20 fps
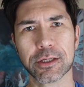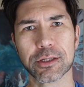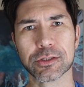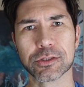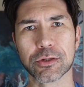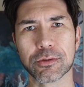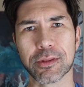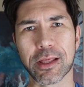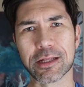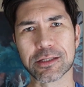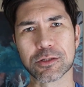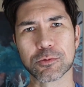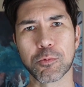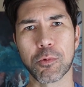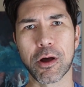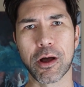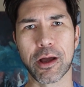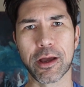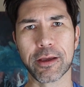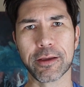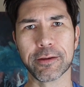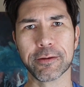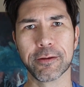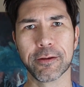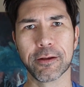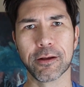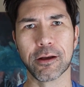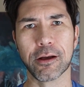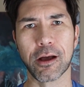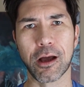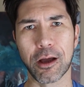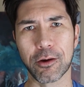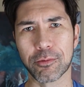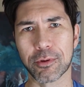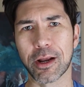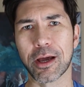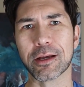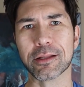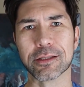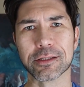So that's why uh, I
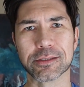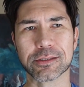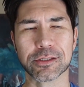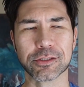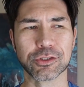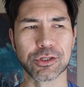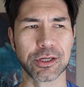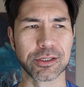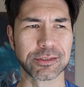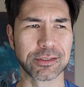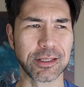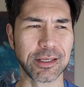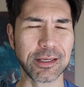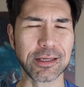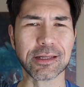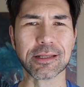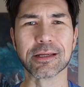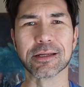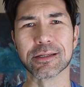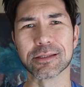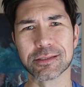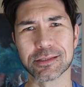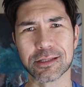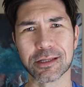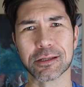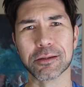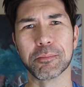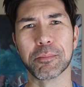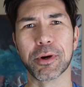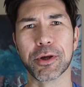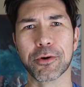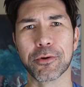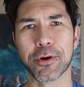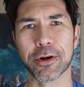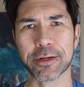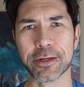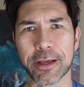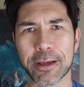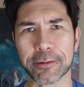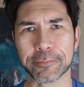would highly suggest eating a stick of butter
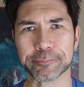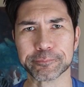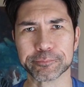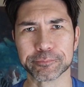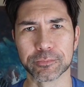a day.